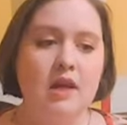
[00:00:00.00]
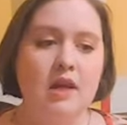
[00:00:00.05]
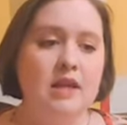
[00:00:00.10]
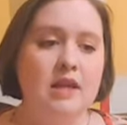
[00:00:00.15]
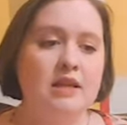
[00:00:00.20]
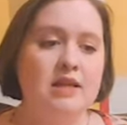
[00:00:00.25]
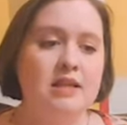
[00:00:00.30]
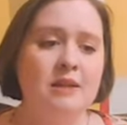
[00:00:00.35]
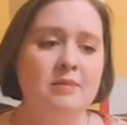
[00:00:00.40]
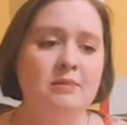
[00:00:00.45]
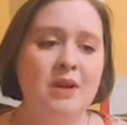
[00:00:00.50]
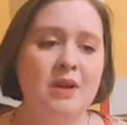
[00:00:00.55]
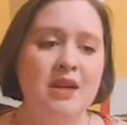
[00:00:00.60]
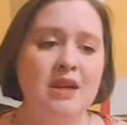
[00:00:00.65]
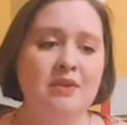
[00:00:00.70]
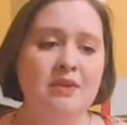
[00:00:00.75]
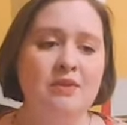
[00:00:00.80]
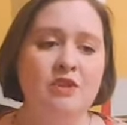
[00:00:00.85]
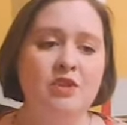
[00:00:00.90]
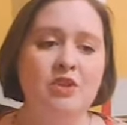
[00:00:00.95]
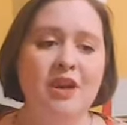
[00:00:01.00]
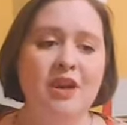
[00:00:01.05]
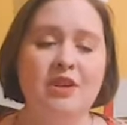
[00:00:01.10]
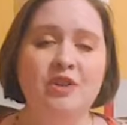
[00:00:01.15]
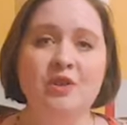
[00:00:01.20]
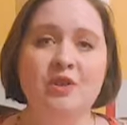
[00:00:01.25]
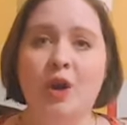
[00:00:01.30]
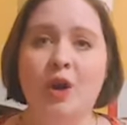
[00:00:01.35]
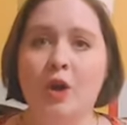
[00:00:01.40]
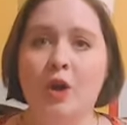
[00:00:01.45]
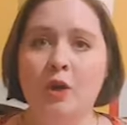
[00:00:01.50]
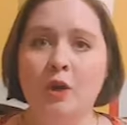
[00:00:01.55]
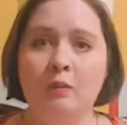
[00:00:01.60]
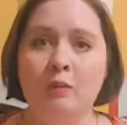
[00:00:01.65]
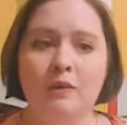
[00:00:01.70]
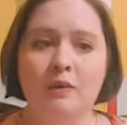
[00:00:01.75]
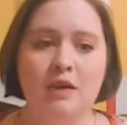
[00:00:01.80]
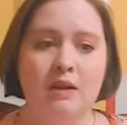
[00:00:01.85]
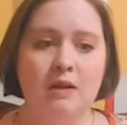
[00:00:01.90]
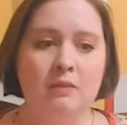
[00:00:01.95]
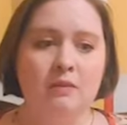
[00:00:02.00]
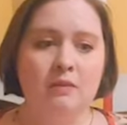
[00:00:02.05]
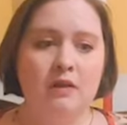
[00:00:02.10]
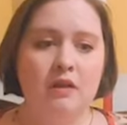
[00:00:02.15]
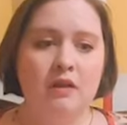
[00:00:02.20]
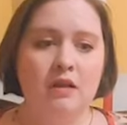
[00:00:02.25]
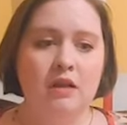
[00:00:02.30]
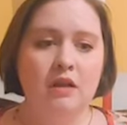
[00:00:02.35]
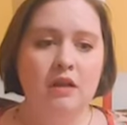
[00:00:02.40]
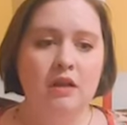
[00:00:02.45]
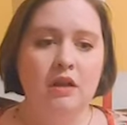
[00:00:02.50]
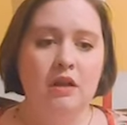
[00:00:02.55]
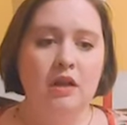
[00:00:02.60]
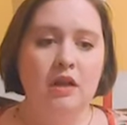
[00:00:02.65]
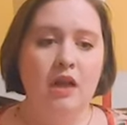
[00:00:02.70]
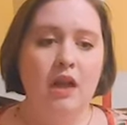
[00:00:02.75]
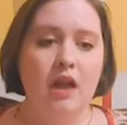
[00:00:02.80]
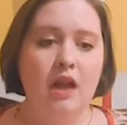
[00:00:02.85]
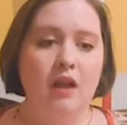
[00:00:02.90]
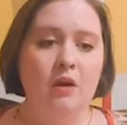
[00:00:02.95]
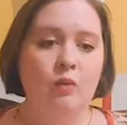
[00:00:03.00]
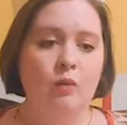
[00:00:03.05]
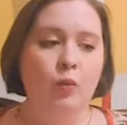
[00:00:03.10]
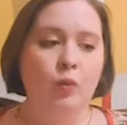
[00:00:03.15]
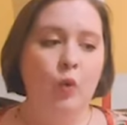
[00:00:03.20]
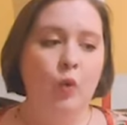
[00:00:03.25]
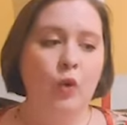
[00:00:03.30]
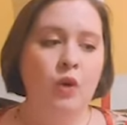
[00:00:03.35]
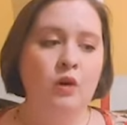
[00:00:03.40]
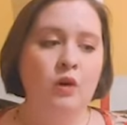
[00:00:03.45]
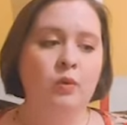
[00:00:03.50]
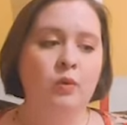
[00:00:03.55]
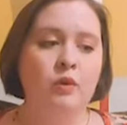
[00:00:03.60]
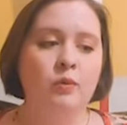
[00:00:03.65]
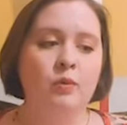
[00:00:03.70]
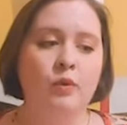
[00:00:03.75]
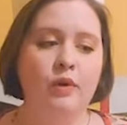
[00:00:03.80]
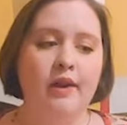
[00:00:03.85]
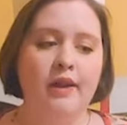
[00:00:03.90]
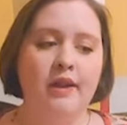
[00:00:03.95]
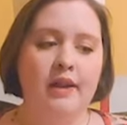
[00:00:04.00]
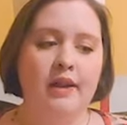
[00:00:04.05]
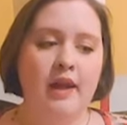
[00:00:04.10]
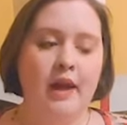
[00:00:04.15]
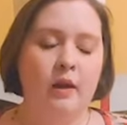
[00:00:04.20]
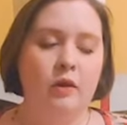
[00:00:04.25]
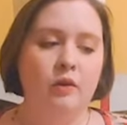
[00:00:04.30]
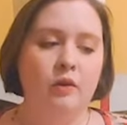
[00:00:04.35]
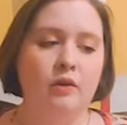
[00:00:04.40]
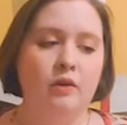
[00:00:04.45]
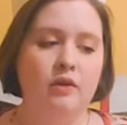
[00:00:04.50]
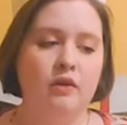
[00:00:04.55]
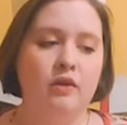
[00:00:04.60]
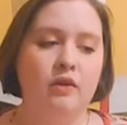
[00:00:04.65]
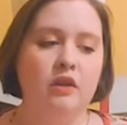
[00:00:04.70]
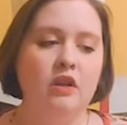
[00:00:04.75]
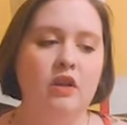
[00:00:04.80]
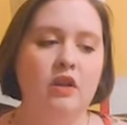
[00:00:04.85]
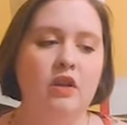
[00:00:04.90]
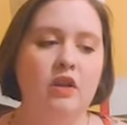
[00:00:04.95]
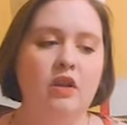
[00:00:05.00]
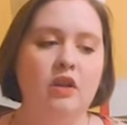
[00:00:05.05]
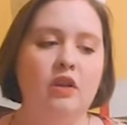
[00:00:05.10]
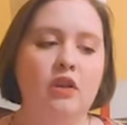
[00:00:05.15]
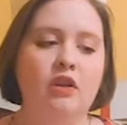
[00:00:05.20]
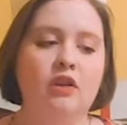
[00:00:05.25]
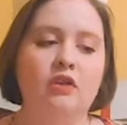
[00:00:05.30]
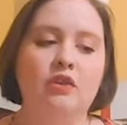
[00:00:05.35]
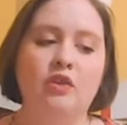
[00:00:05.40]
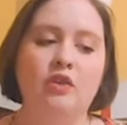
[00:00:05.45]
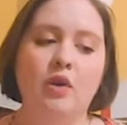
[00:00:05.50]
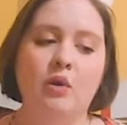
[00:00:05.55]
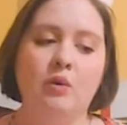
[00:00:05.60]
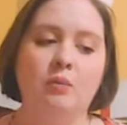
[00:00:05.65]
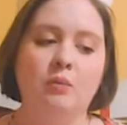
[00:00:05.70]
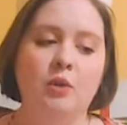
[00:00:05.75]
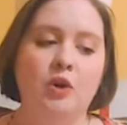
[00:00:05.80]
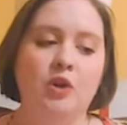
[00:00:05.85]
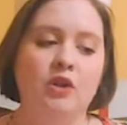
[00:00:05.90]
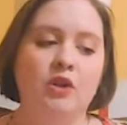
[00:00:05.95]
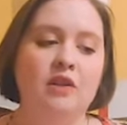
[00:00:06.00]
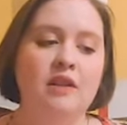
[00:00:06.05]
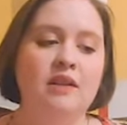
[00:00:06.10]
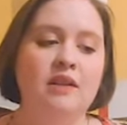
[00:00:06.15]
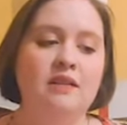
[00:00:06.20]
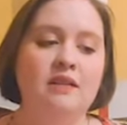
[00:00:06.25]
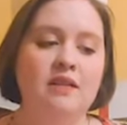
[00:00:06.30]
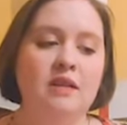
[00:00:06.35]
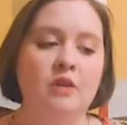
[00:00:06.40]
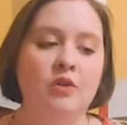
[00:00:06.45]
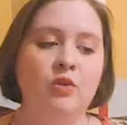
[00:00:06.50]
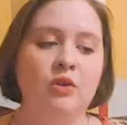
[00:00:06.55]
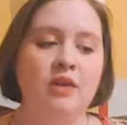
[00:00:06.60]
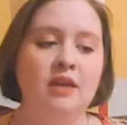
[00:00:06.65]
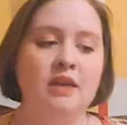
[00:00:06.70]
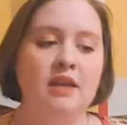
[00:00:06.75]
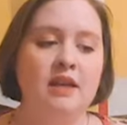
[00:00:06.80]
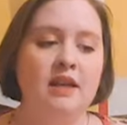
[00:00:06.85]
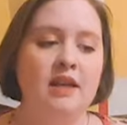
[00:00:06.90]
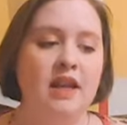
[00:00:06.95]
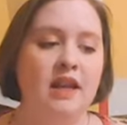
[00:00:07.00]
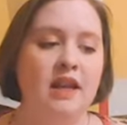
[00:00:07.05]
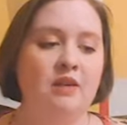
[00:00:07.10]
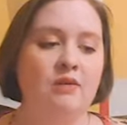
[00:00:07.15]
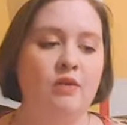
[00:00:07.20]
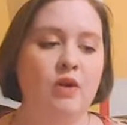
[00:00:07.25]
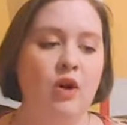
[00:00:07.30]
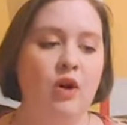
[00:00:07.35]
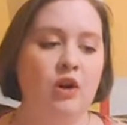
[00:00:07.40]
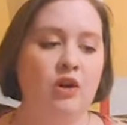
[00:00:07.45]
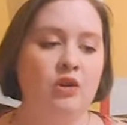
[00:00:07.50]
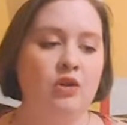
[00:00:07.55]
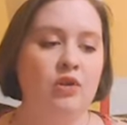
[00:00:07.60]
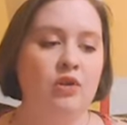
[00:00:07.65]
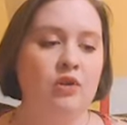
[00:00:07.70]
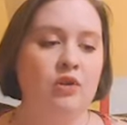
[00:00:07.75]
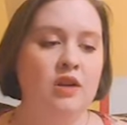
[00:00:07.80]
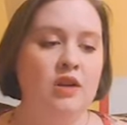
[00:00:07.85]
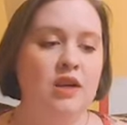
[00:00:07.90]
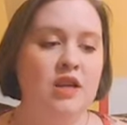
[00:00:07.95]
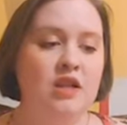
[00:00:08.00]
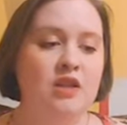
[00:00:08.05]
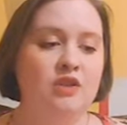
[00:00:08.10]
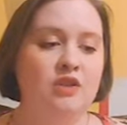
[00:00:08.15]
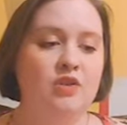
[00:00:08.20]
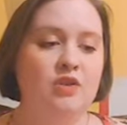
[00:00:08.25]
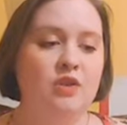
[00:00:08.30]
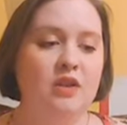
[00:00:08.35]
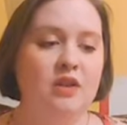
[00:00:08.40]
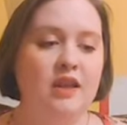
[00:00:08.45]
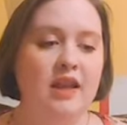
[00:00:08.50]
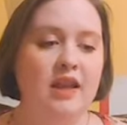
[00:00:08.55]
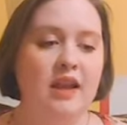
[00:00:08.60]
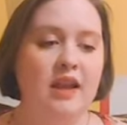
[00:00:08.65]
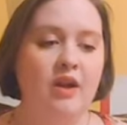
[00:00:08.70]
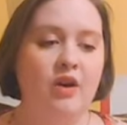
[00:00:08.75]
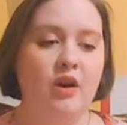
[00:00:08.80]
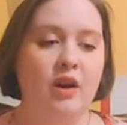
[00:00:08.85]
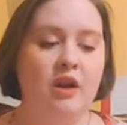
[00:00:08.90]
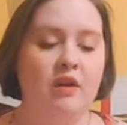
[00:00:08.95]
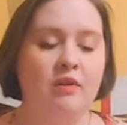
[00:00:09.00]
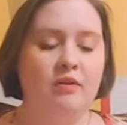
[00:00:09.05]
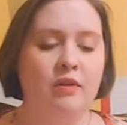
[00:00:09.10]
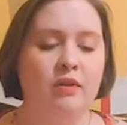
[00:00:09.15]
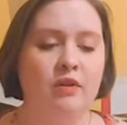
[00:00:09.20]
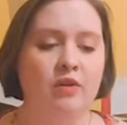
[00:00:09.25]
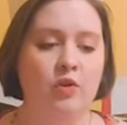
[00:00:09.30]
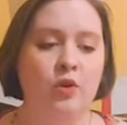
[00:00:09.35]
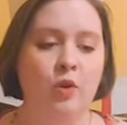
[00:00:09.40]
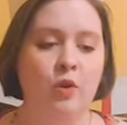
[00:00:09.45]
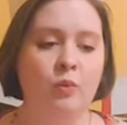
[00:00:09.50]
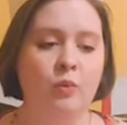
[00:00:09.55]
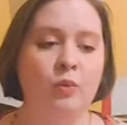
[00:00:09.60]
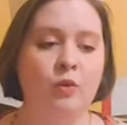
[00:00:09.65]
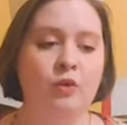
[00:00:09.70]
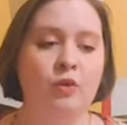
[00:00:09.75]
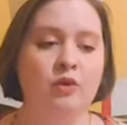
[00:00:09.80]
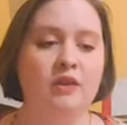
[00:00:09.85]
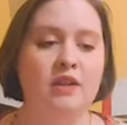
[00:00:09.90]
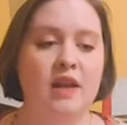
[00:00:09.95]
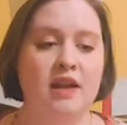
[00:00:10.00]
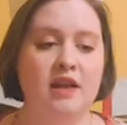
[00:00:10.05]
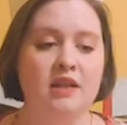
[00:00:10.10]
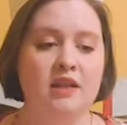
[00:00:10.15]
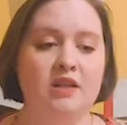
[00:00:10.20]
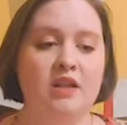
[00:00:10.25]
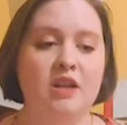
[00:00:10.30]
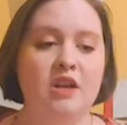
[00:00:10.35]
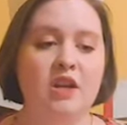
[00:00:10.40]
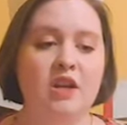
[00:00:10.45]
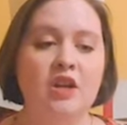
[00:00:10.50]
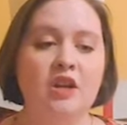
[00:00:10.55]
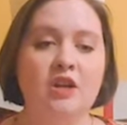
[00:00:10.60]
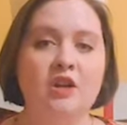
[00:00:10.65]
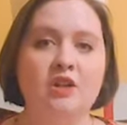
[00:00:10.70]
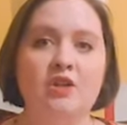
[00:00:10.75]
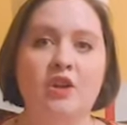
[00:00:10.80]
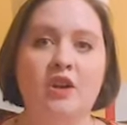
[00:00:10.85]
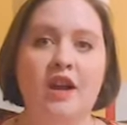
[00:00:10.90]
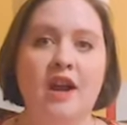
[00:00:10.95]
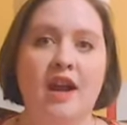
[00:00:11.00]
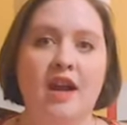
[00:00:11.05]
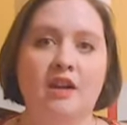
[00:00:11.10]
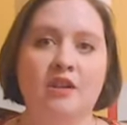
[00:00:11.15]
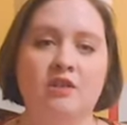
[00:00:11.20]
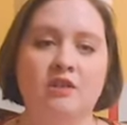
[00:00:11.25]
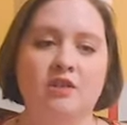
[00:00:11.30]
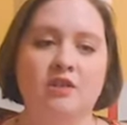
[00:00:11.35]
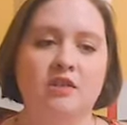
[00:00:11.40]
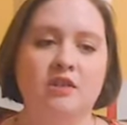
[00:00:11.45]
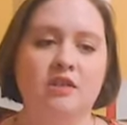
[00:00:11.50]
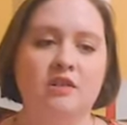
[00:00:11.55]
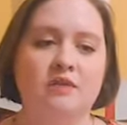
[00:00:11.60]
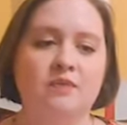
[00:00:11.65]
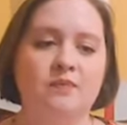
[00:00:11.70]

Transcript: Some might even try to harm him, and war would break out. So Merlin secretly gave Arthur into the care of a noble knight, Sir Ector,